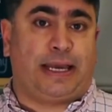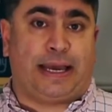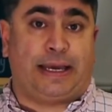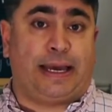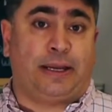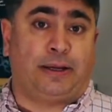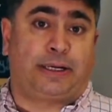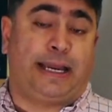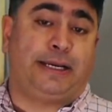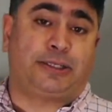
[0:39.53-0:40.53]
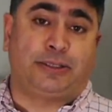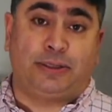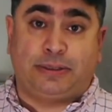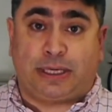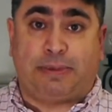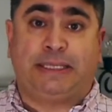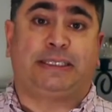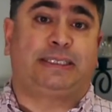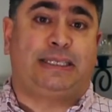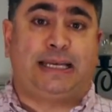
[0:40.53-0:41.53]
and on occasion some of these
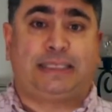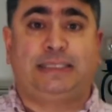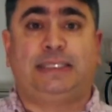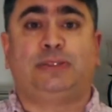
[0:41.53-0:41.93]
successes,